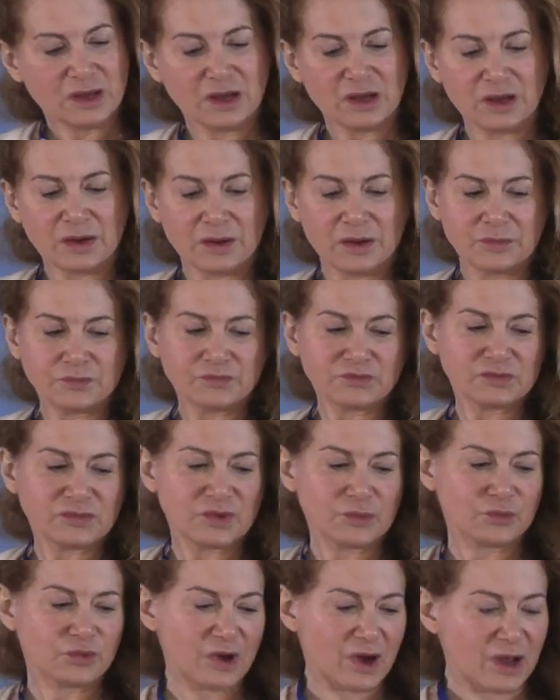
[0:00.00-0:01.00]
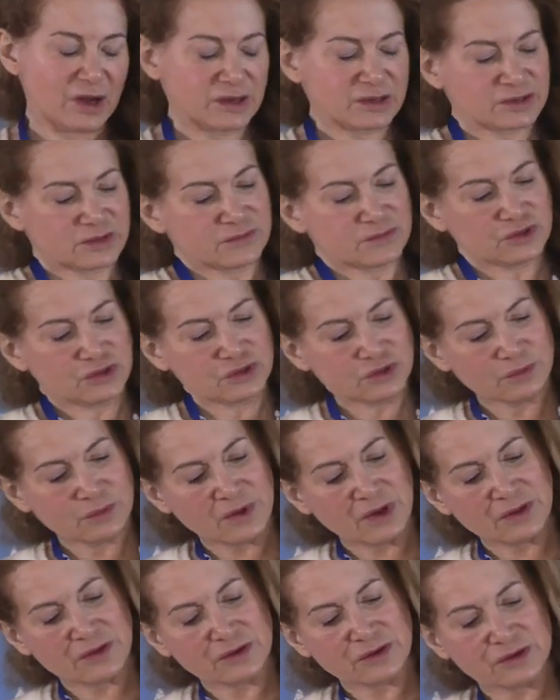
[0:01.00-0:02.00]
the product of two
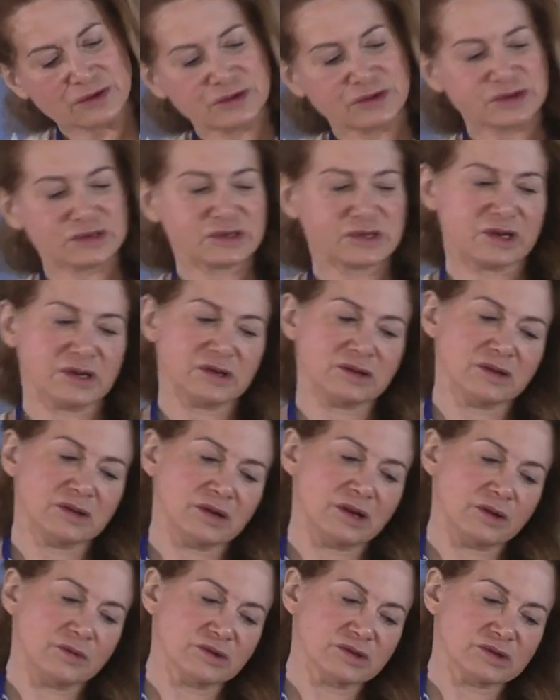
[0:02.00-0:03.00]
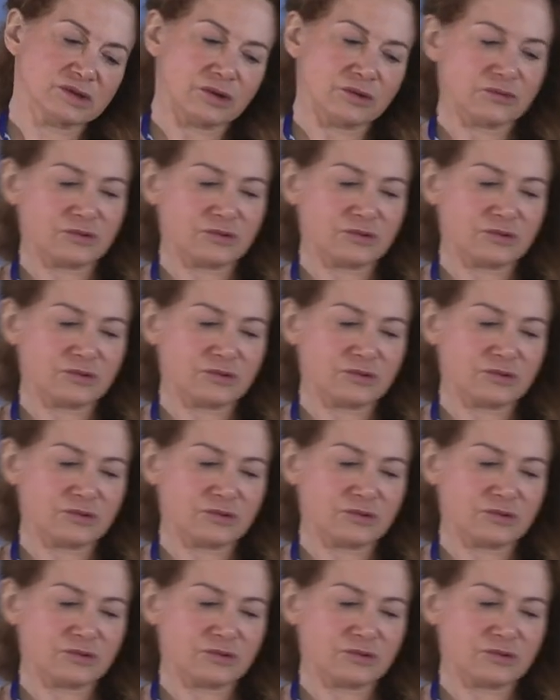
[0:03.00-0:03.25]
mothers, and they were so